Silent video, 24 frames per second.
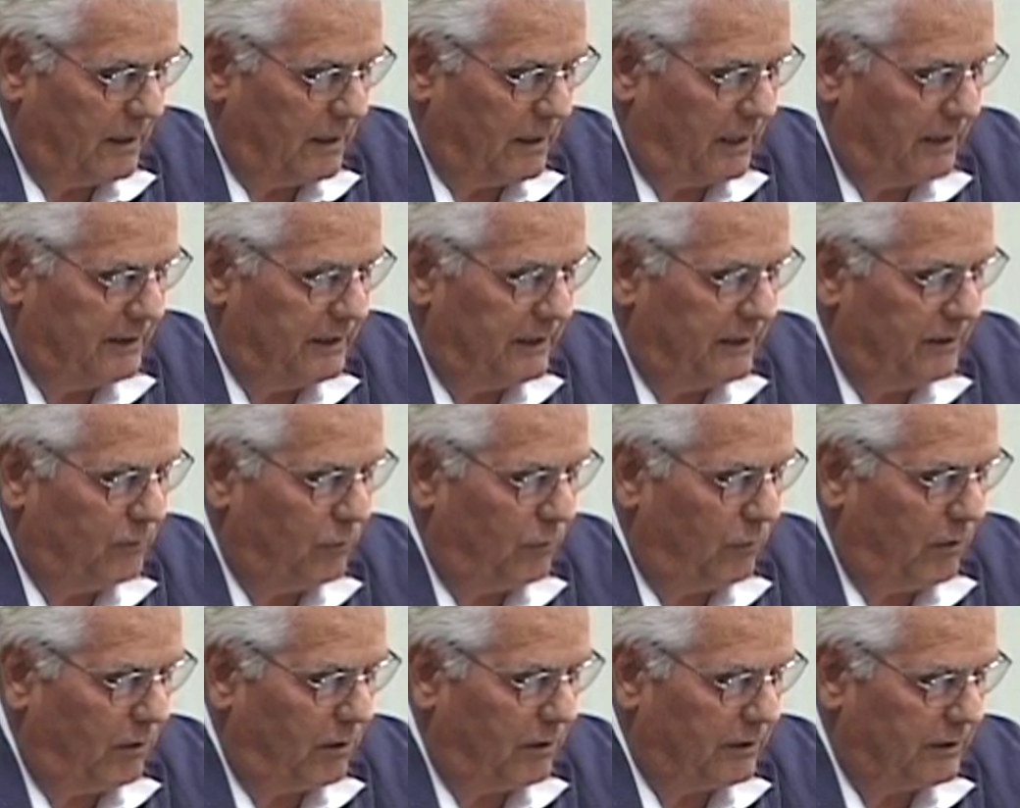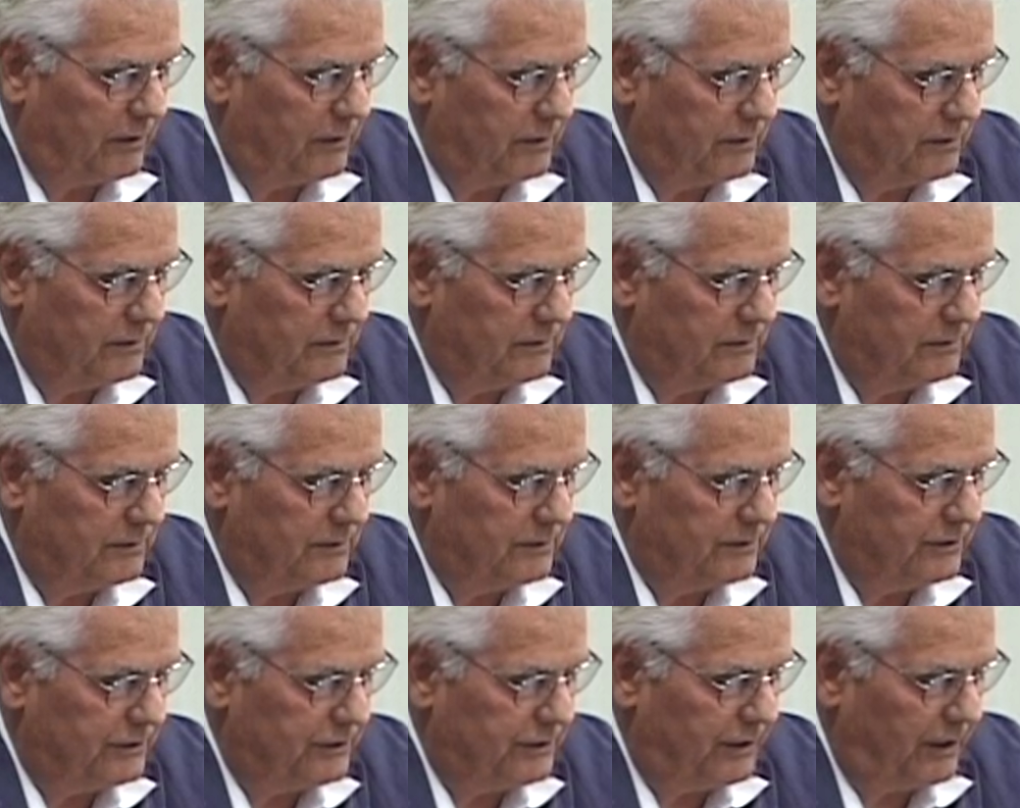I need water,
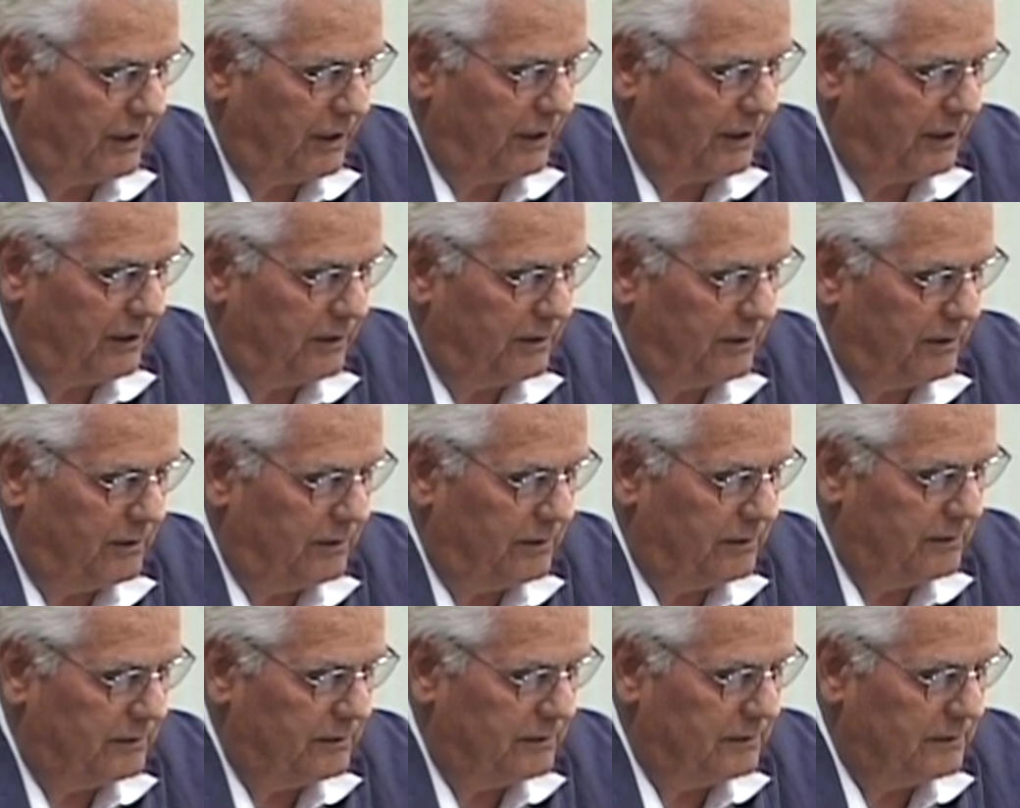shade.